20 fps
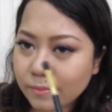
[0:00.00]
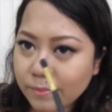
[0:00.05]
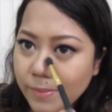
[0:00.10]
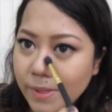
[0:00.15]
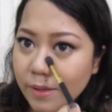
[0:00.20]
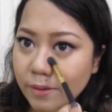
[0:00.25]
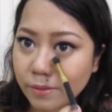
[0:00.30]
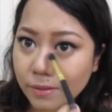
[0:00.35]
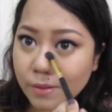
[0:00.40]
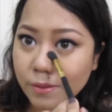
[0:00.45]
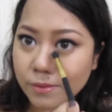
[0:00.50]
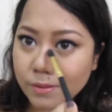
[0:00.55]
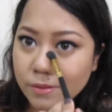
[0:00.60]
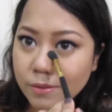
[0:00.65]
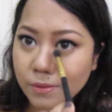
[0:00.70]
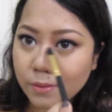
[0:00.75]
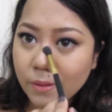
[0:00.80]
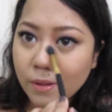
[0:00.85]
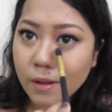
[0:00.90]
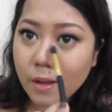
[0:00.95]
bigger nose,
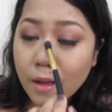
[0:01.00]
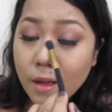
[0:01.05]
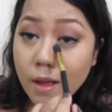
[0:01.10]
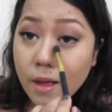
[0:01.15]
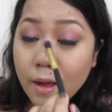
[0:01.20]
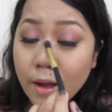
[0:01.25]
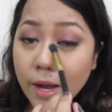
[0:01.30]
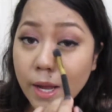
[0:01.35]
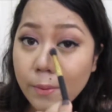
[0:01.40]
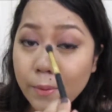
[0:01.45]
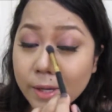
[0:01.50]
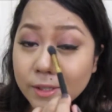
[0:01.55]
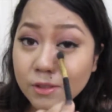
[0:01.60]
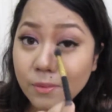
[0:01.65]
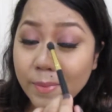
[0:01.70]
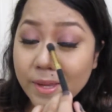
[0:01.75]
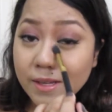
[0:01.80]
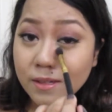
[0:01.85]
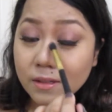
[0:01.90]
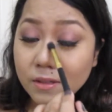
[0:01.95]
so I want
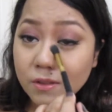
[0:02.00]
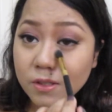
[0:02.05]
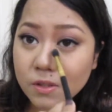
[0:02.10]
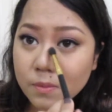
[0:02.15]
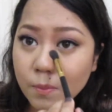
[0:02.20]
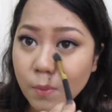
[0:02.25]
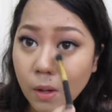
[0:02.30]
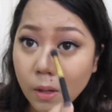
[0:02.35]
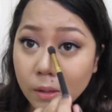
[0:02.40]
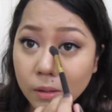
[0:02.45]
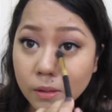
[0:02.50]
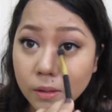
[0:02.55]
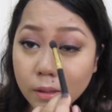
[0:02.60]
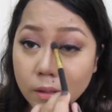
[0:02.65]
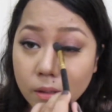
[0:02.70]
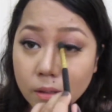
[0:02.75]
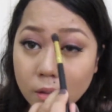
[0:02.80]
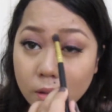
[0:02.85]
to make it look smaller.